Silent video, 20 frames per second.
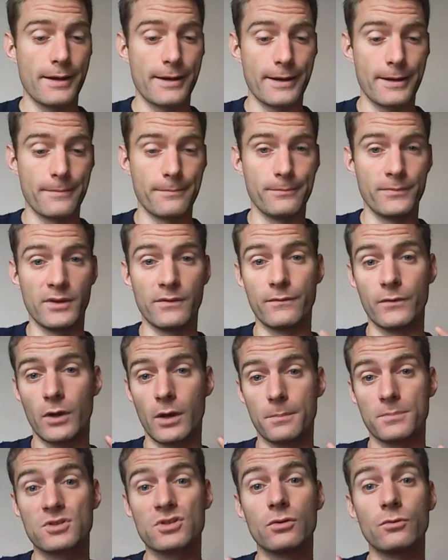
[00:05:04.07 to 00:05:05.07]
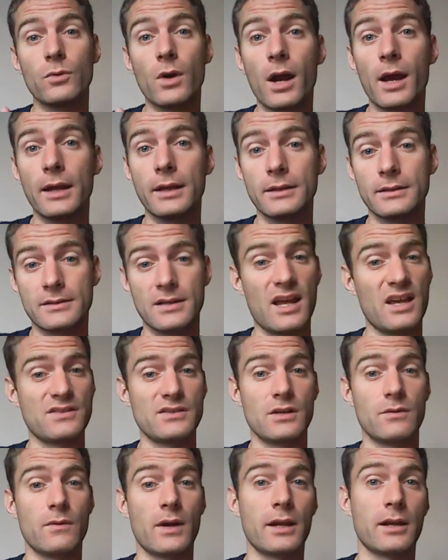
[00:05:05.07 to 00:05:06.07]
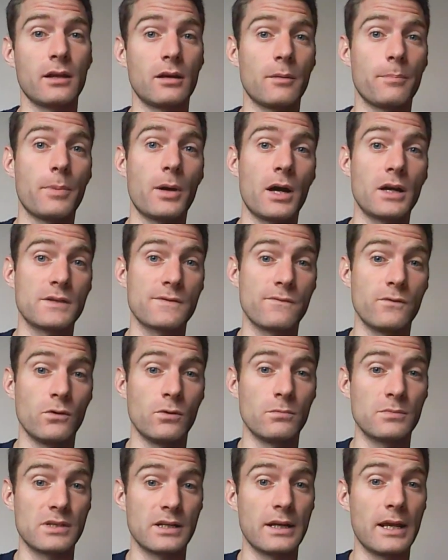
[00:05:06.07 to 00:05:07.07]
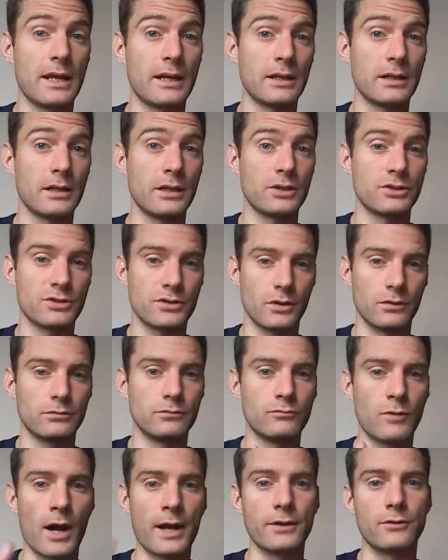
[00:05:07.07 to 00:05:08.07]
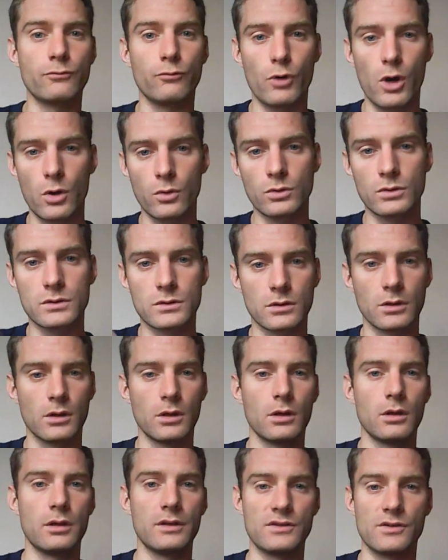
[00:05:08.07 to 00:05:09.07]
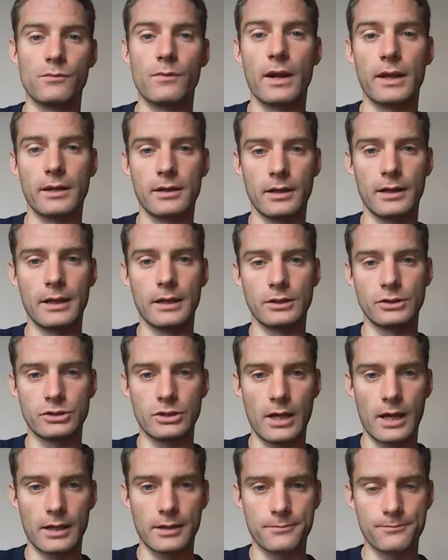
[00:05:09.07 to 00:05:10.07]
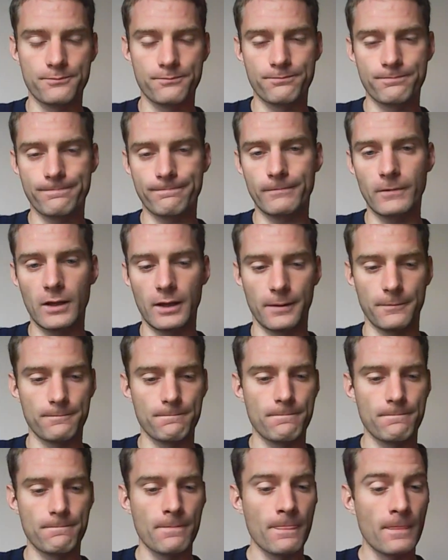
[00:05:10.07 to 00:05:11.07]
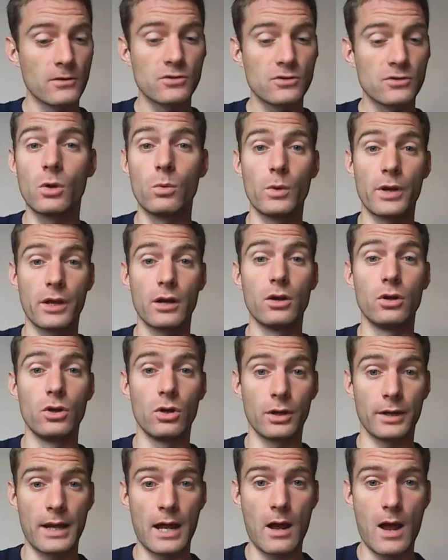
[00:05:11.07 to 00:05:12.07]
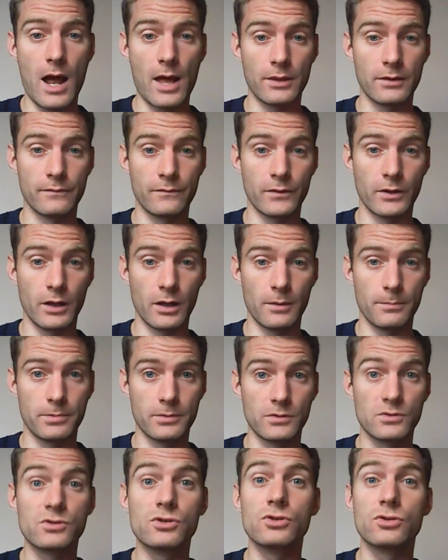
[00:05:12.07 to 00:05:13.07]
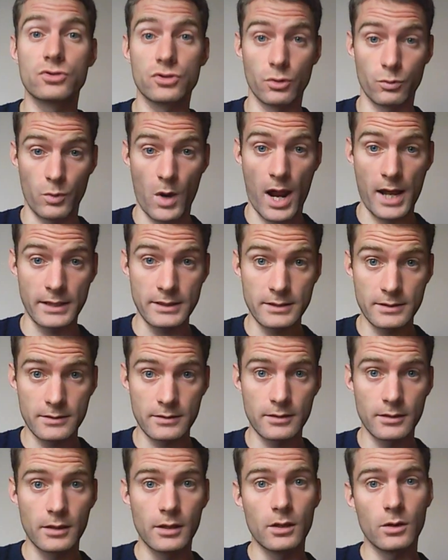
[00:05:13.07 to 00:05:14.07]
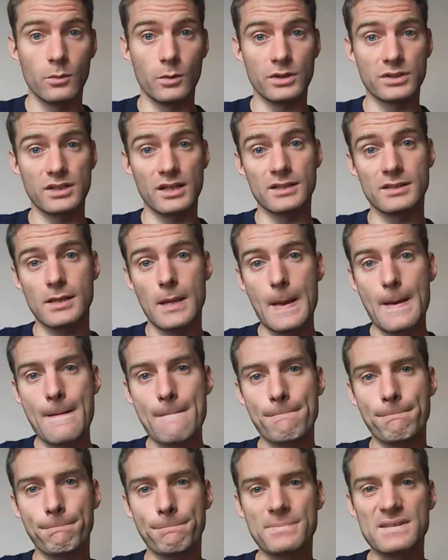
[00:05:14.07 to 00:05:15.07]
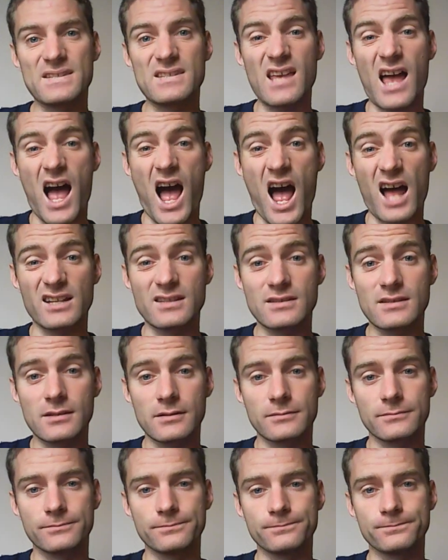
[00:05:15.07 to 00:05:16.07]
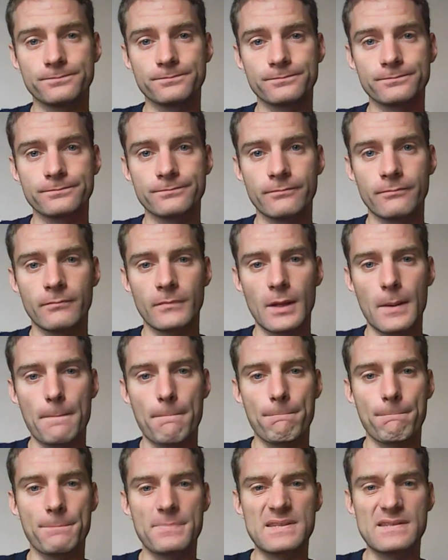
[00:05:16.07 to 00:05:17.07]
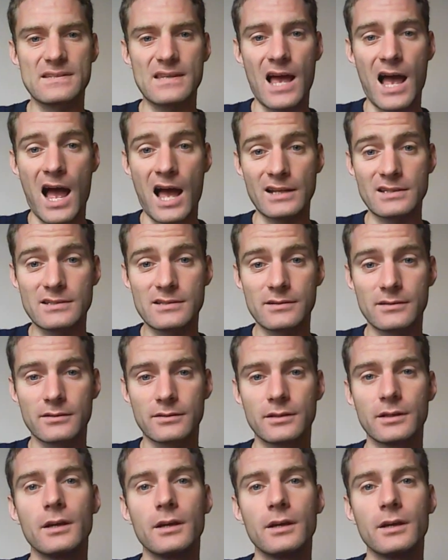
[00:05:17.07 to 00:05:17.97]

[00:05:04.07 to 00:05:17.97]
The verb to write has irregular past forms in English, so write, wrote. It's irregular in Czech. Okay. So we're going to look now at the verb to write, which is psát. Psát.